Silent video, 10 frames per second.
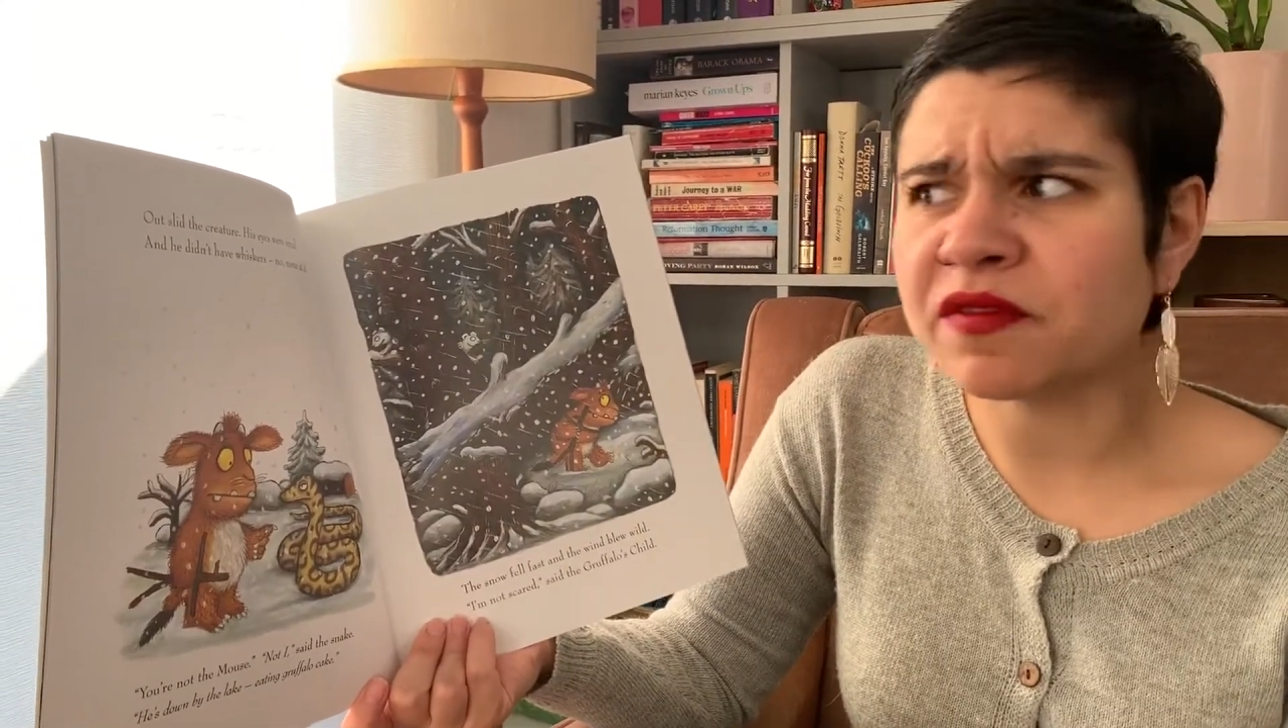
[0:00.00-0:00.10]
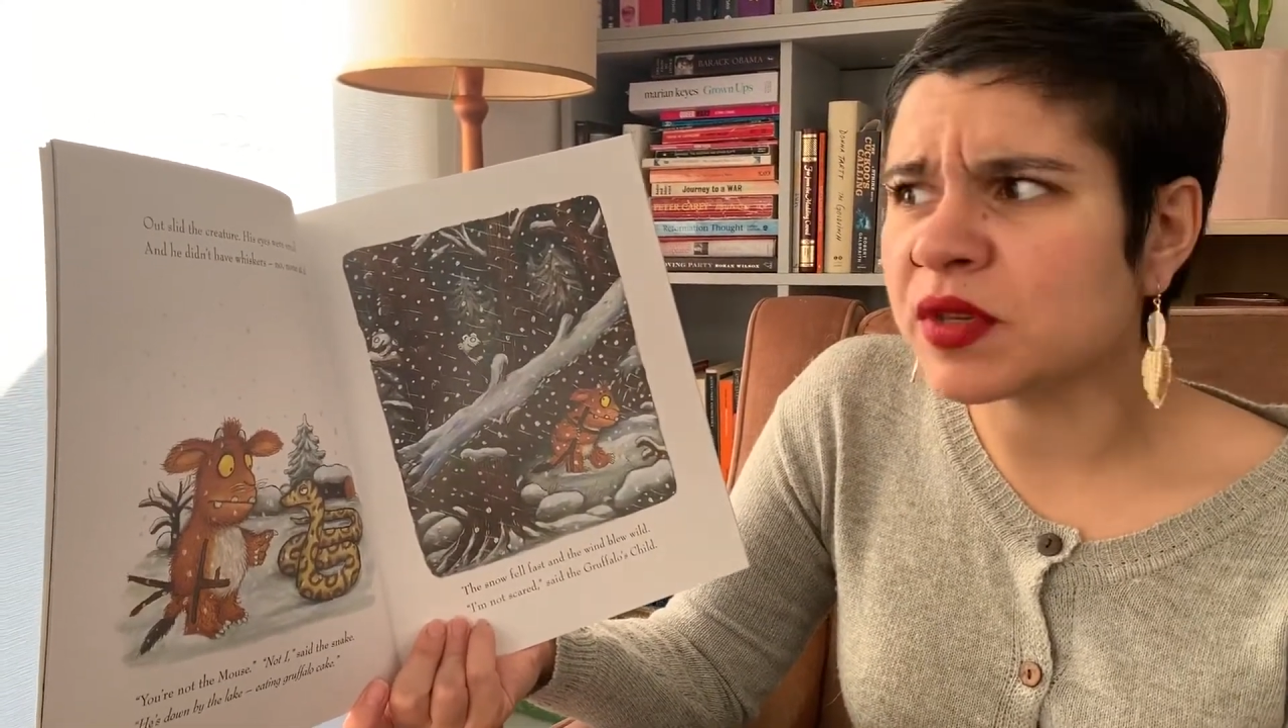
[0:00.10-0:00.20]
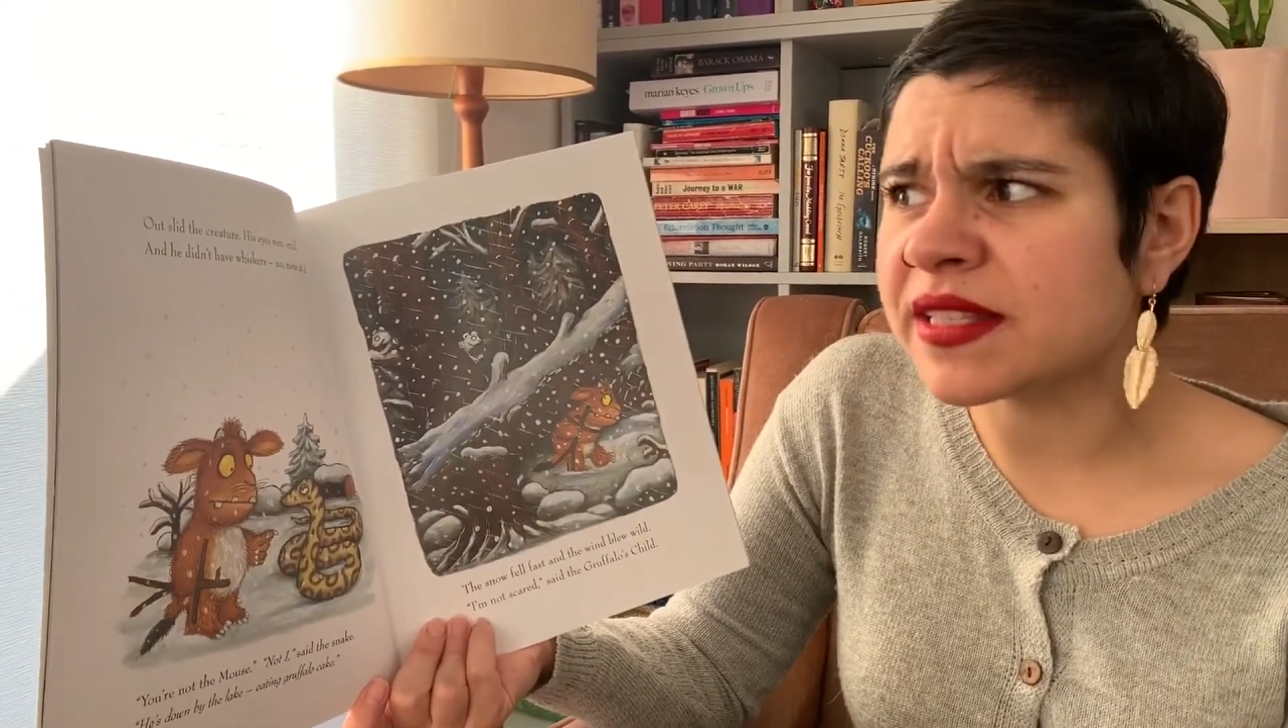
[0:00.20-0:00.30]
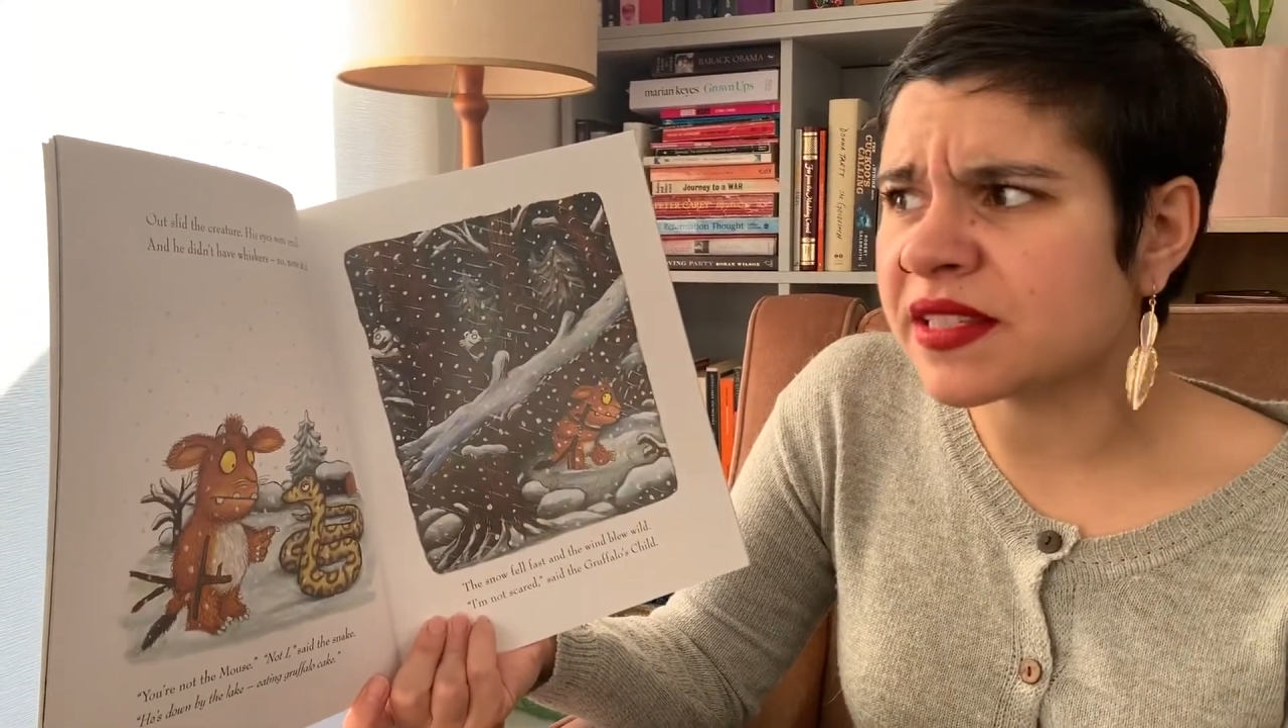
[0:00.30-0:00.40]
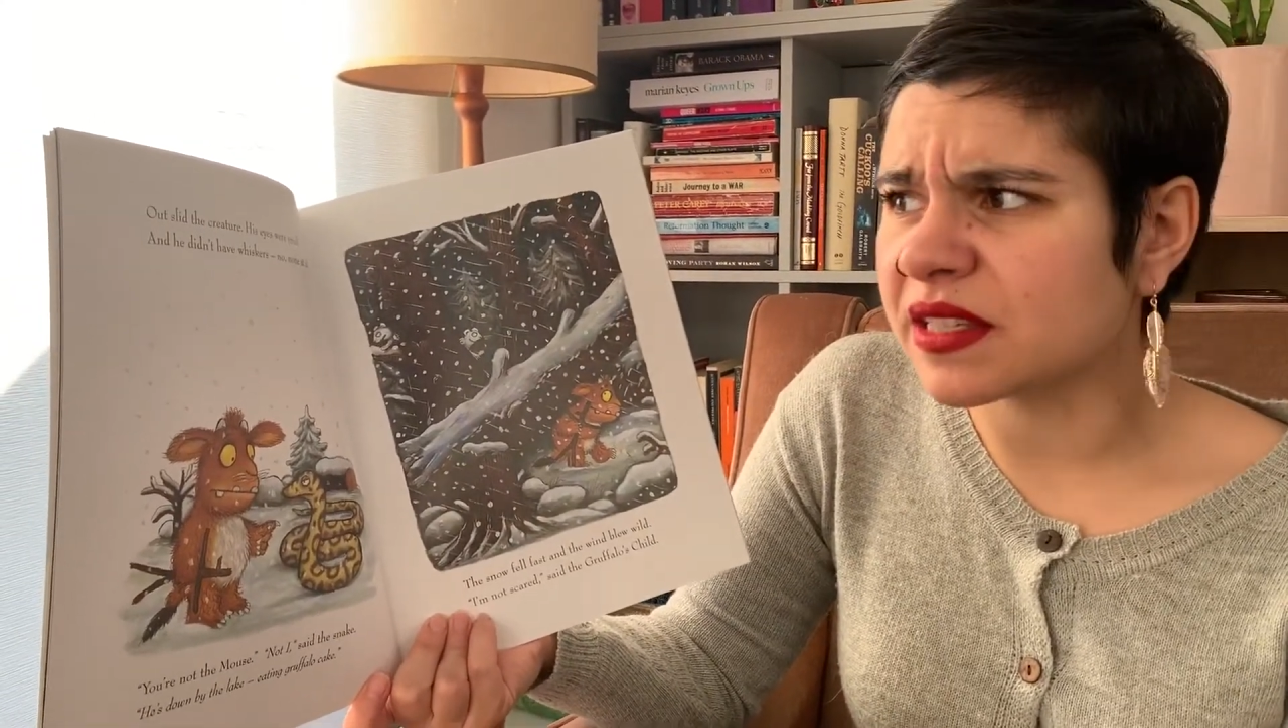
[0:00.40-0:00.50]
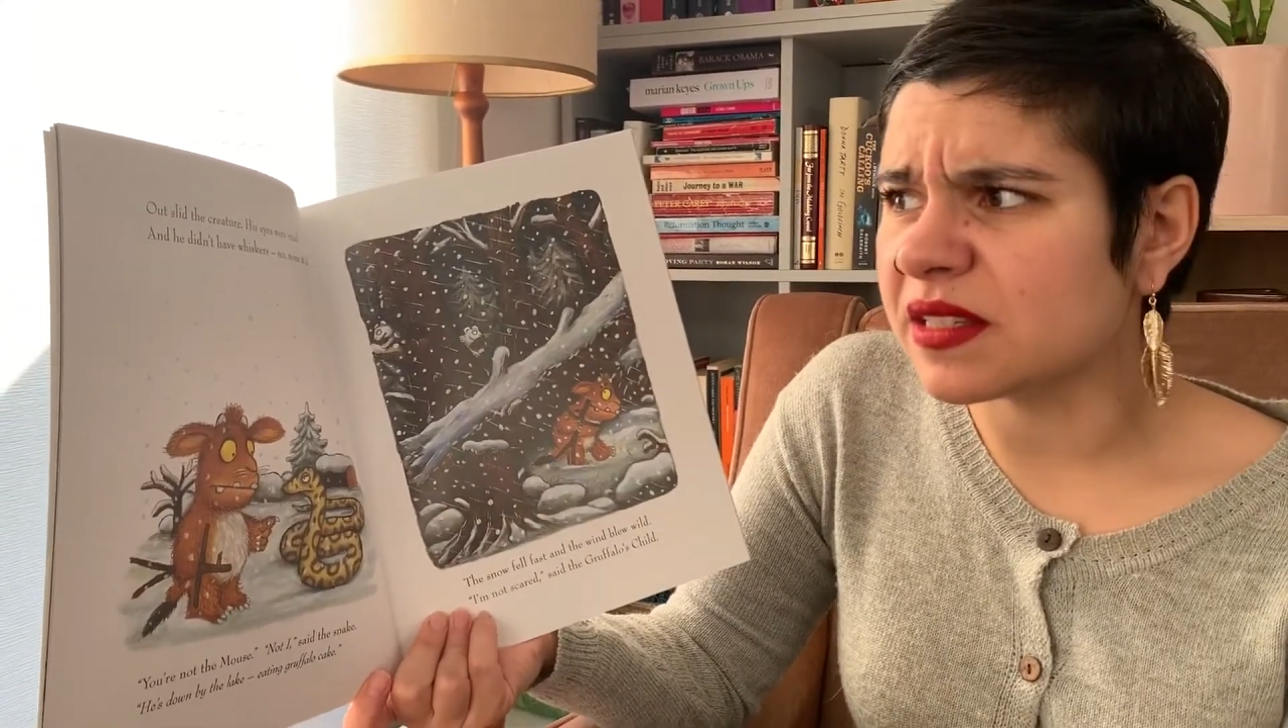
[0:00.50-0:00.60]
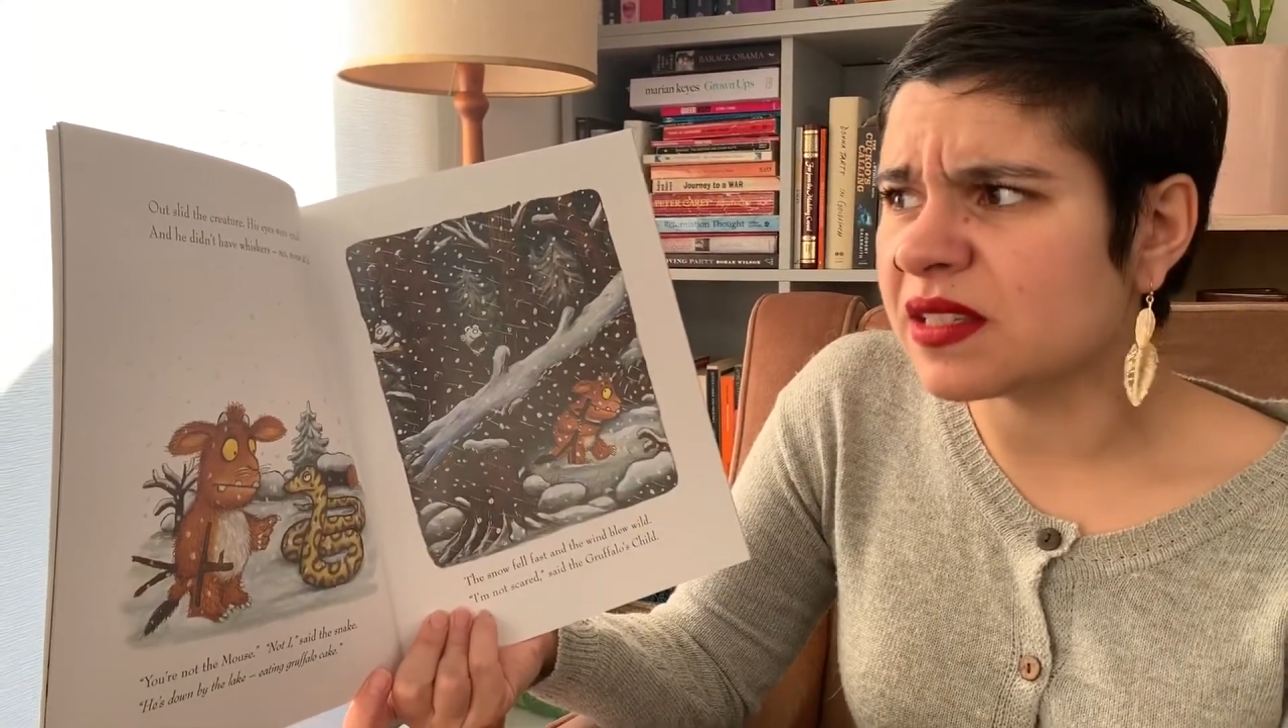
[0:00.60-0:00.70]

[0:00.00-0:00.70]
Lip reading: whiskers.